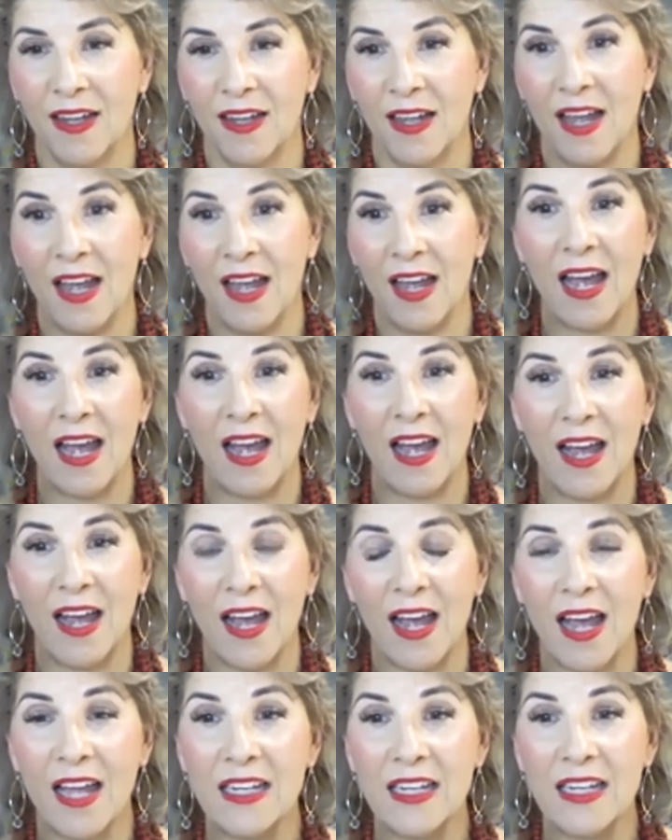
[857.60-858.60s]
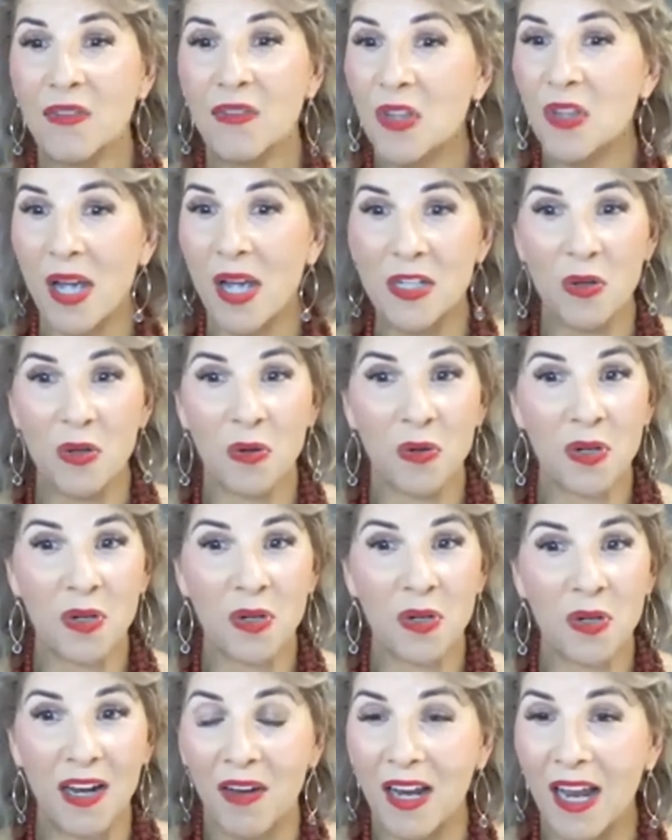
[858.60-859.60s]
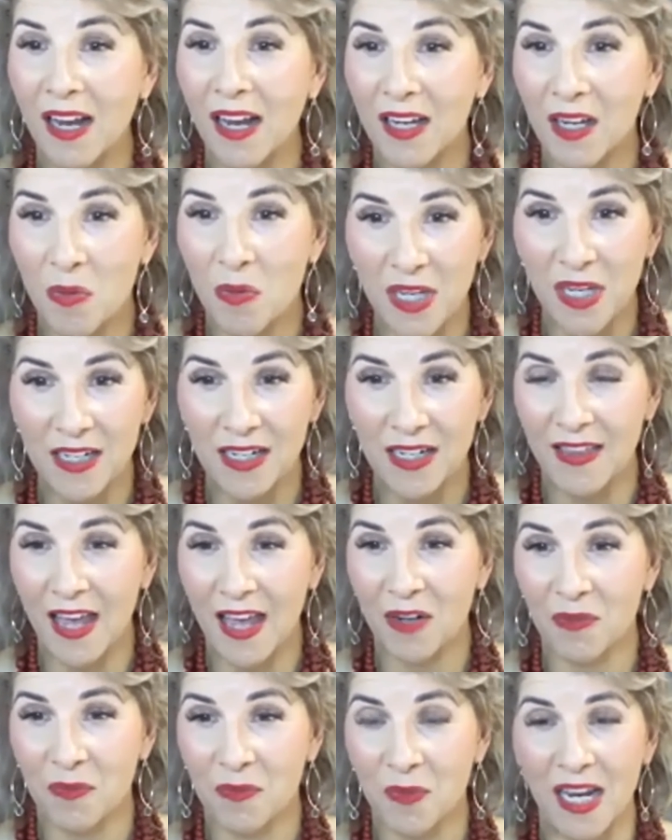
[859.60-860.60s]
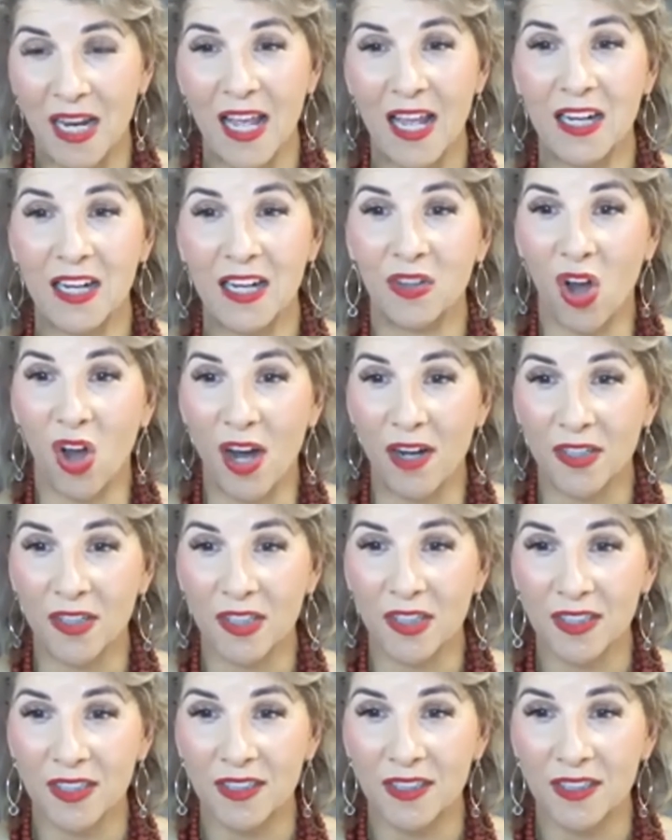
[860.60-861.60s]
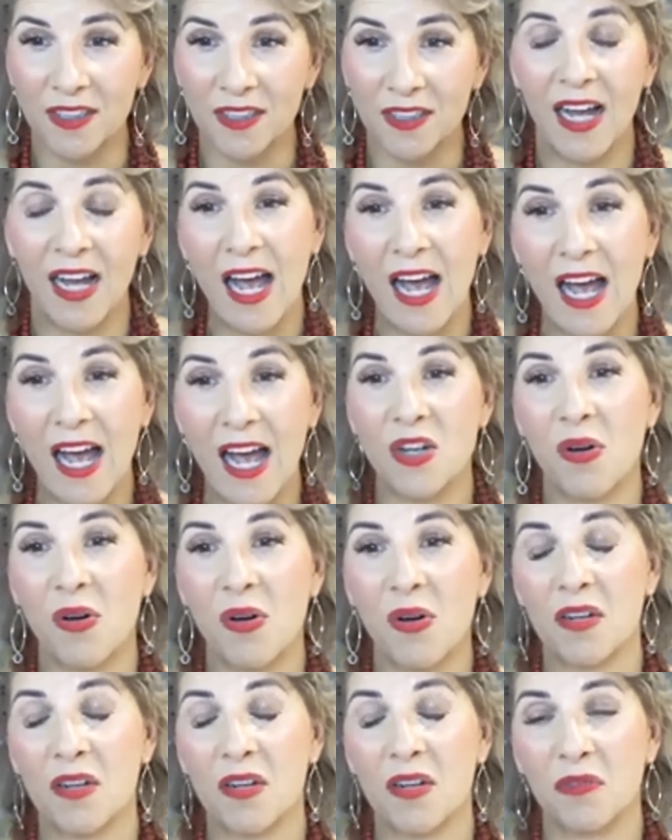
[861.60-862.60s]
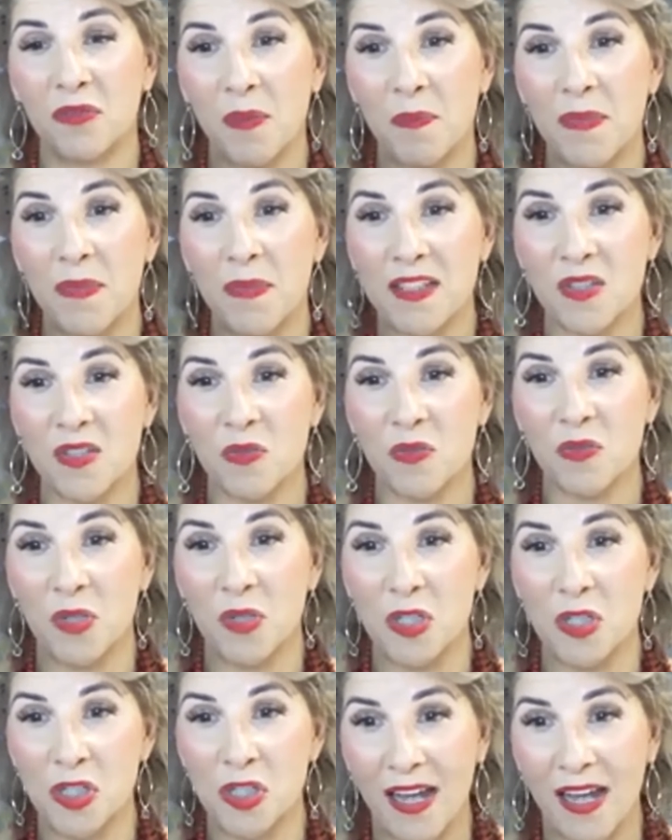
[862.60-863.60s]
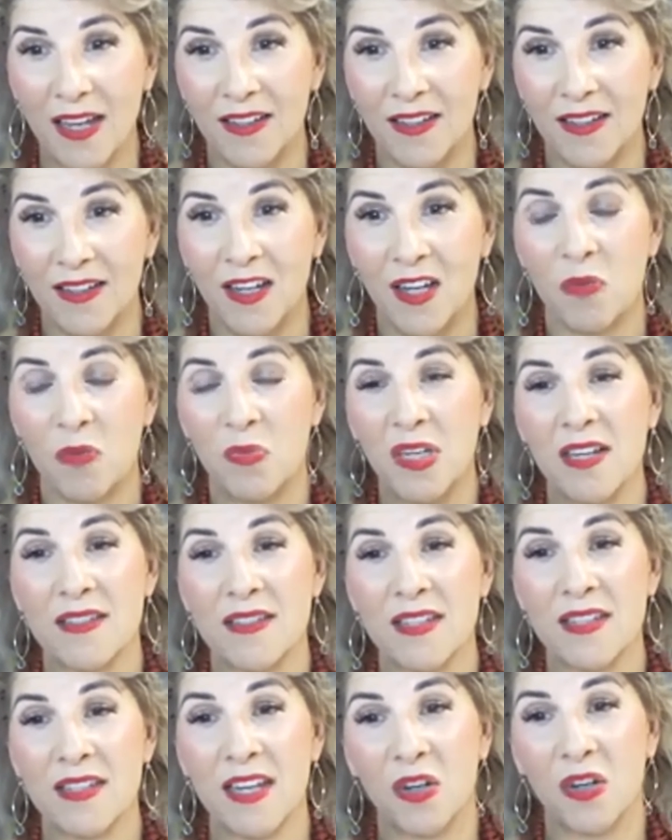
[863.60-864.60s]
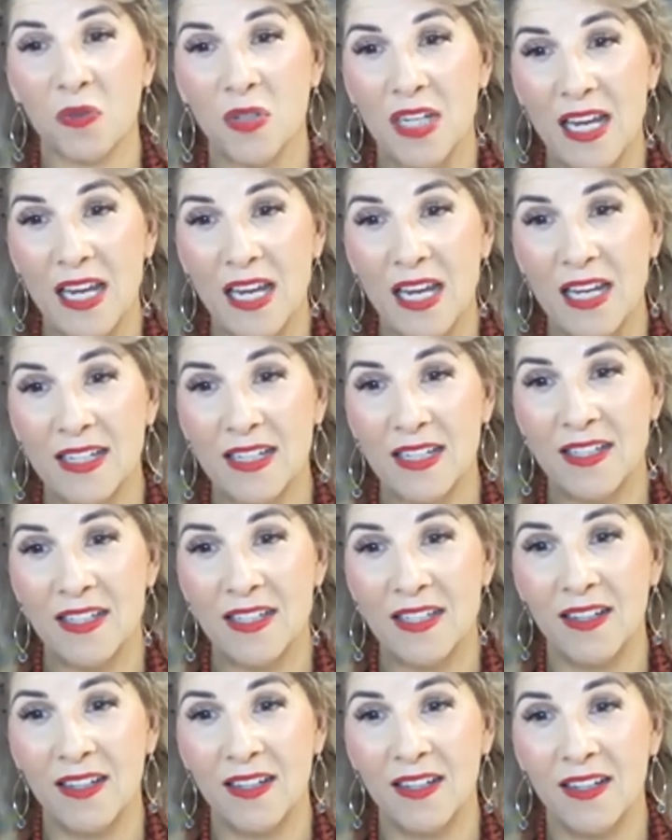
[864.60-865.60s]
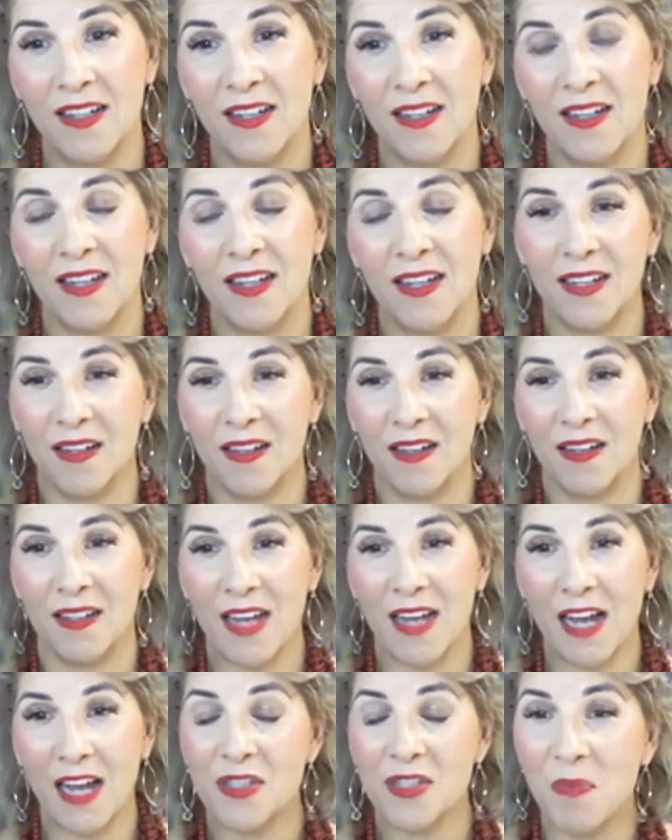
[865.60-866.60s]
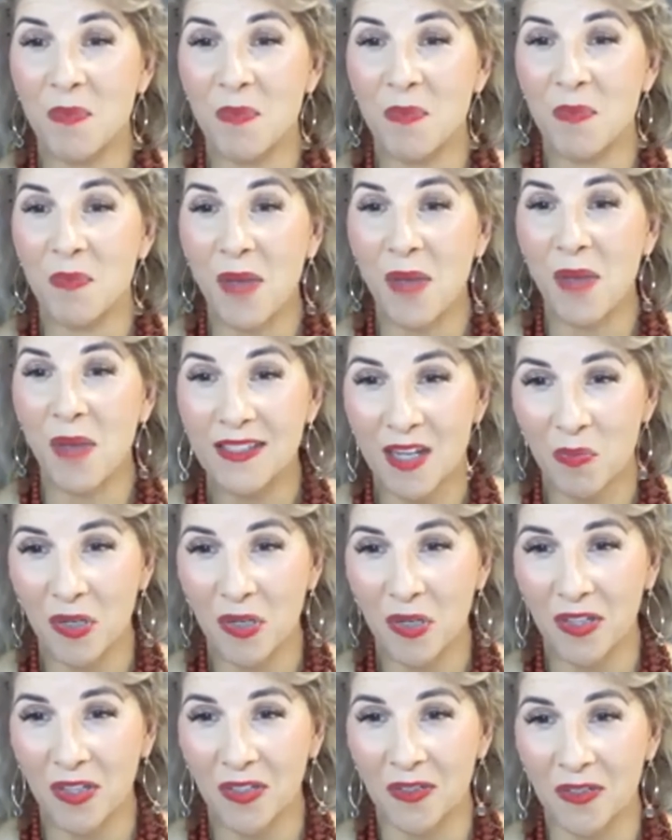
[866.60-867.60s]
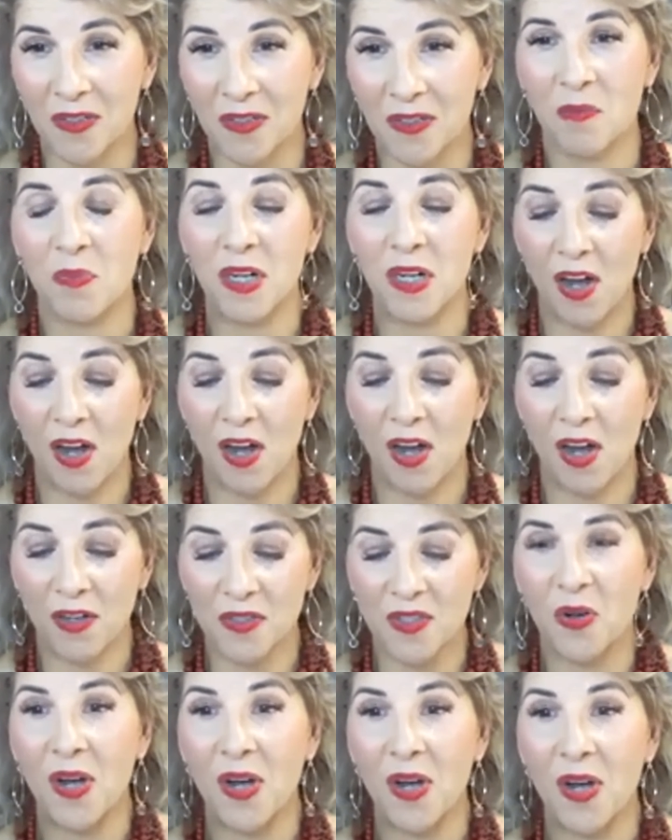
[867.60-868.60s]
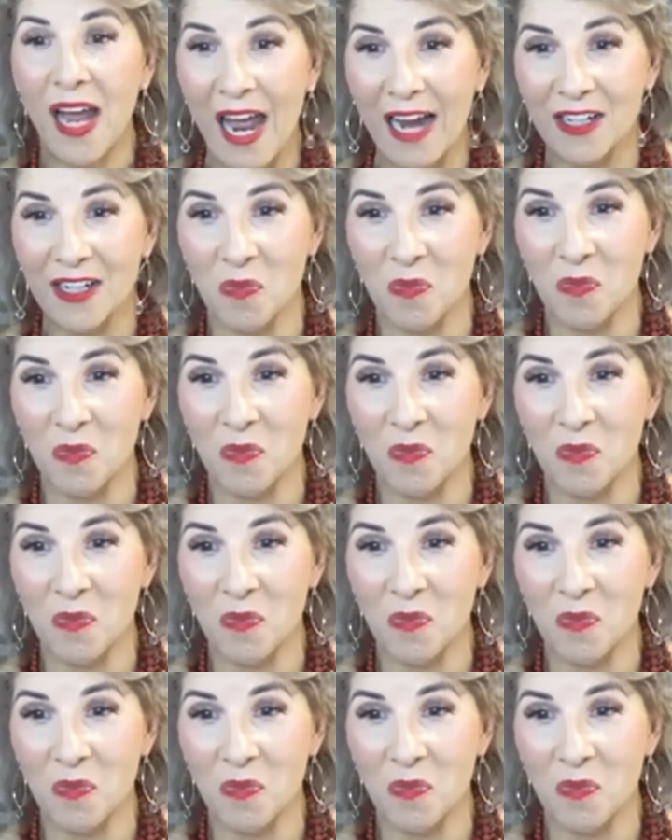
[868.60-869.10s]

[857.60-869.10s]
And even though I don't compete in that arena any longer, I know how to flip that switch on because I created not just mindset pillars, but also action pillars.